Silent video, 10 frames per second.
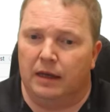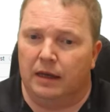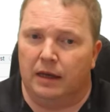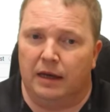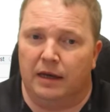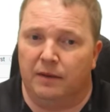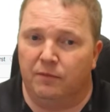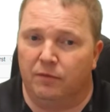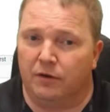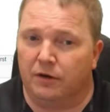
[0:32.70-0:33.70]
We're
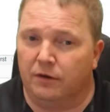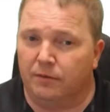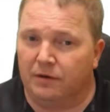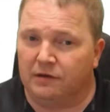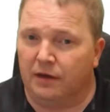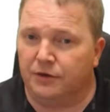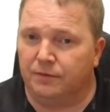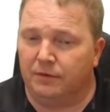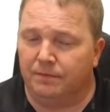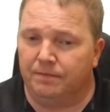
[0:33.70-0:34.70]
going to go to our
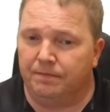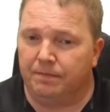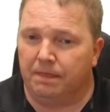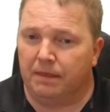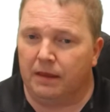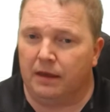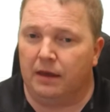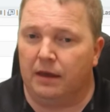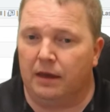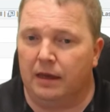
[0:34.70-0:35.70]
schedule.
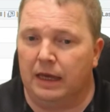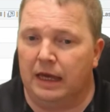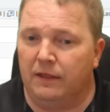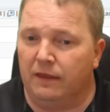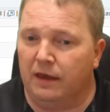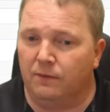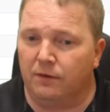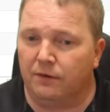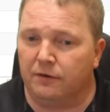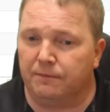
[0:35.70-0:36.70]
And then we're
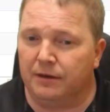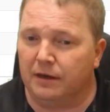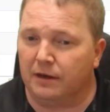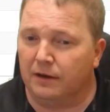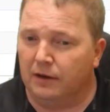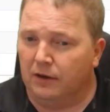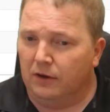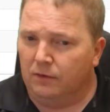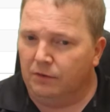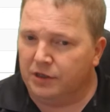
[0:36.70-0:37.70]
going to pick
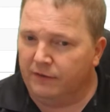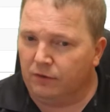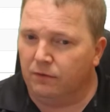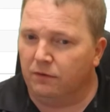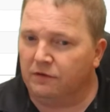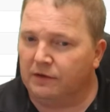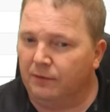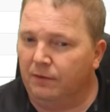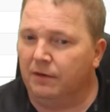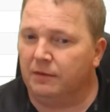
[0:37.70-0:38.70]
whichever course that
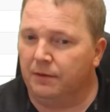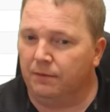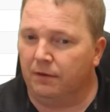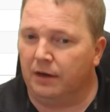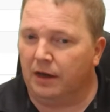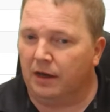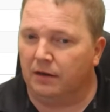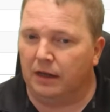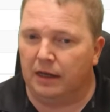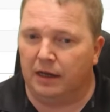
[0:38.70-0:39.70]
we want to be working
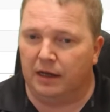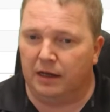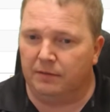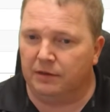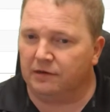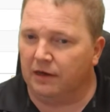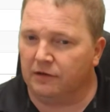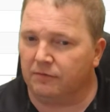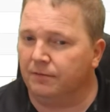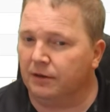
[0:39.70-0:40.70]
on. In this case,
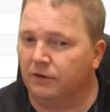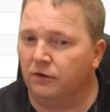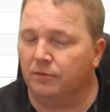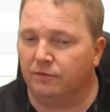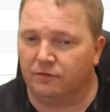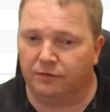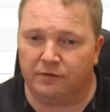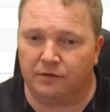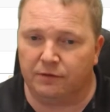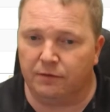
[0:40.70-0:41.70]
I want to pick the Human
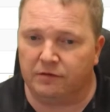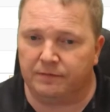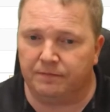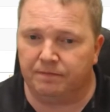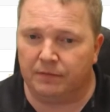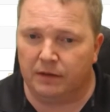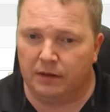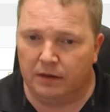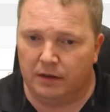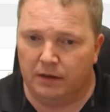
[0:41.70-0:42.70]
Resources course.
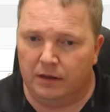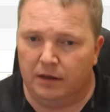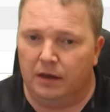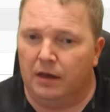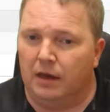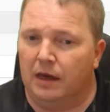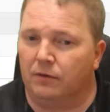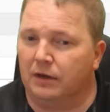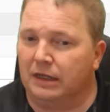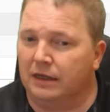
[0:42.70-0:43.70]
And
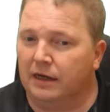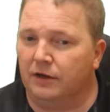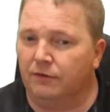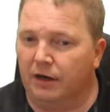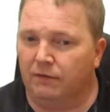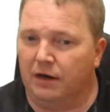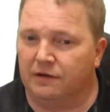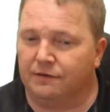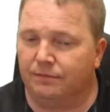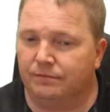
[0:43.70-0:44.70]
we're going to click on the grade roster.